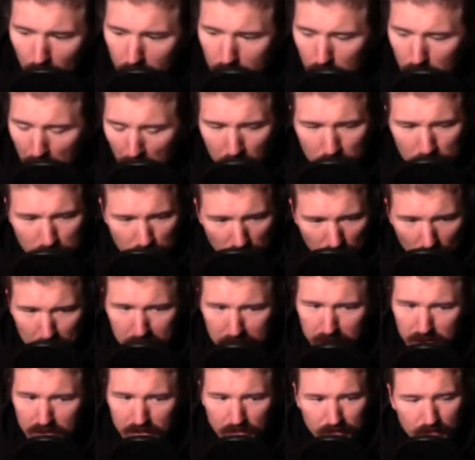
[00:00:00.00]

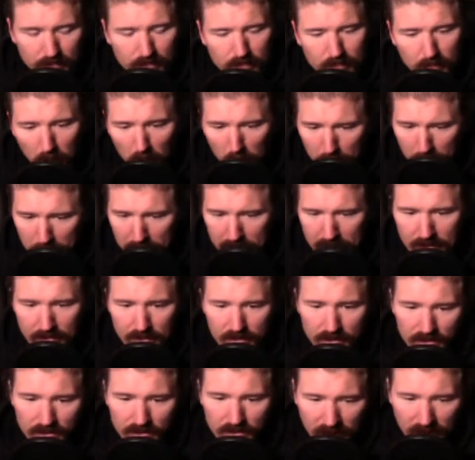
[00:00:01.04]
push-ups, burpees,
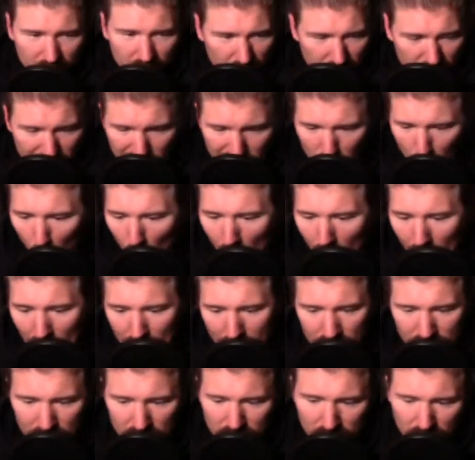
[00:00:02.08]

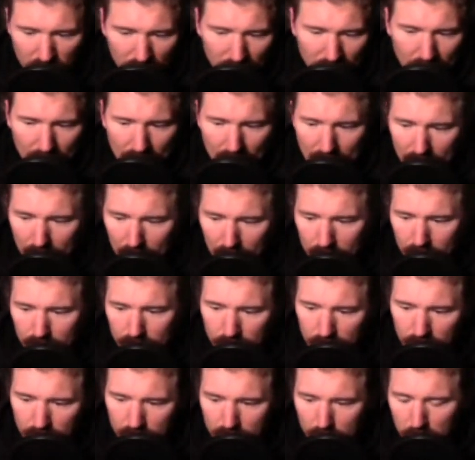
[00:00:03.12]
squats,
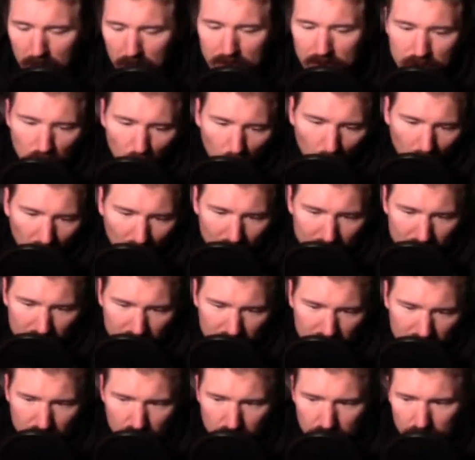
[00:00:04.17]
split
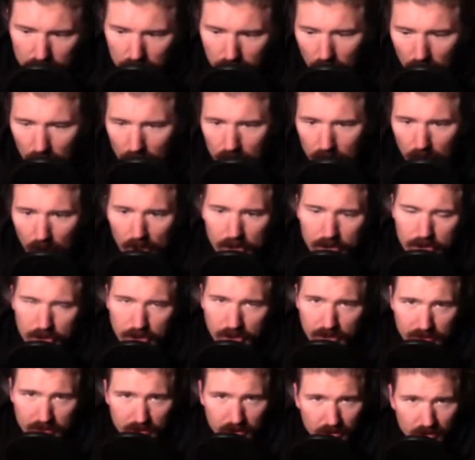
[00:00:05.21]
squats,
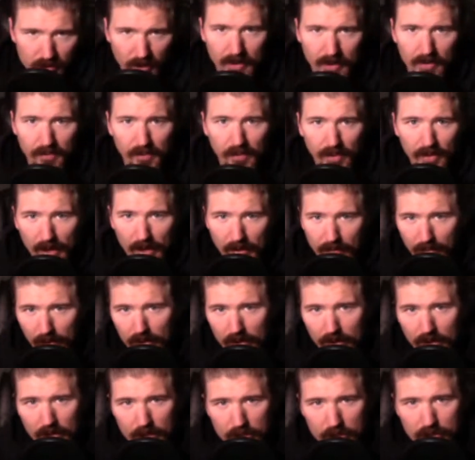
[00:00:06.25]
lunges, there's a lot of different leg
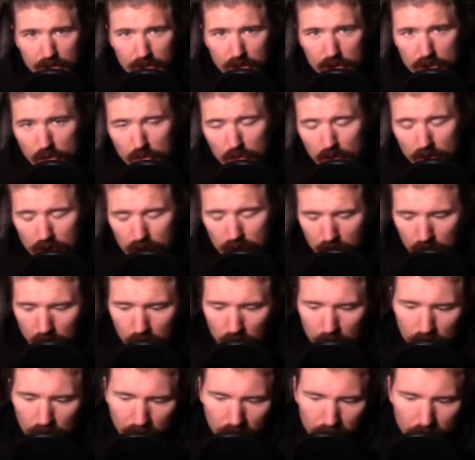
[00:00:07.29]
variations that you can do.
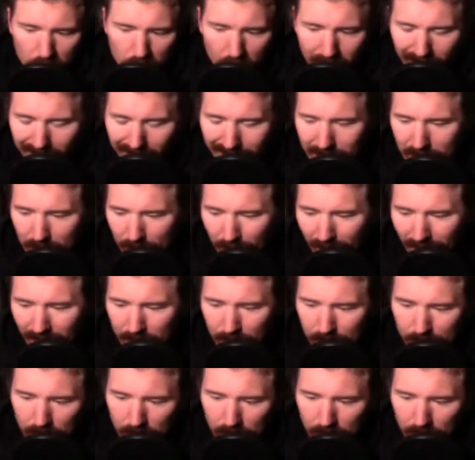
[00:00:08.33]
You can do a lot of different